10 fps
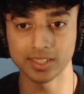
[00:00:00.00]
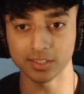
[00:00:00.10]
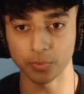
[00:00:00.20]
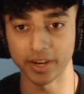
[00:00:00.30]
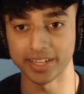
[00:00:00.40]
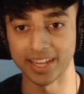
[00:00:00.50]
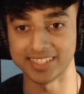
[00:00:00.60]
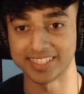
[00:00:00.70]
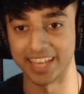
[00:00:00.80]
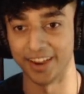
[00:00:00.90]
this where it
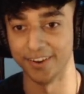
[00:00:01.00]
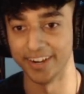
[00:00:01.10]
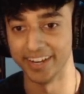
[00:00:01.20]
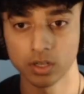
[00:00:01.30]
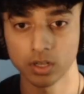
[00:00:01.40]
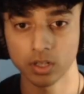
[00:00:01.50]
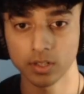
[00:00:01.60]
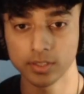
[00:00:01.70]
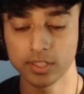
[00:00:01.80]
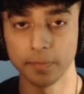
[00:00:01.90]
gets scary?
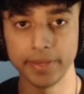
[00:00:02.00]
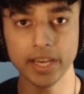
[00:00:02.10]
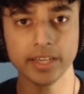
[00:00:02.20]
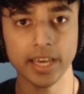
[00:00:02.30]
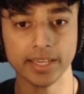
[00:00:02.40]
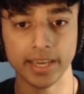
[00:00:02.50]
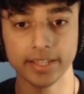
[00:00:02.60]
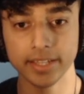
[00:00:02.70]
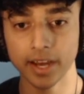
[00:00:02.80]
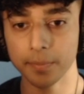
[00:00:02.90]
Did Mia get
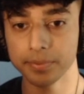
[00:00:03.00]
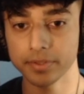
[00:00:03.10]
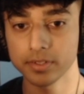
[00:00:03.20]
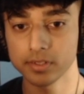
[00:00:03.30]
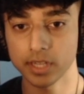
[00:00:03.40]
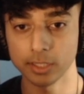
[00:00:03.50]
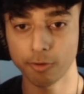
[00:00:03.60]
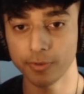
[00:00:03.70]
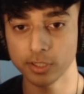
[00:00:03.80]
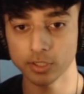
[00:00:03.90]
kidnapped? Guy, you
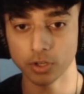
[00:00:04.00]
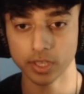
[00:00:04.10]
think she got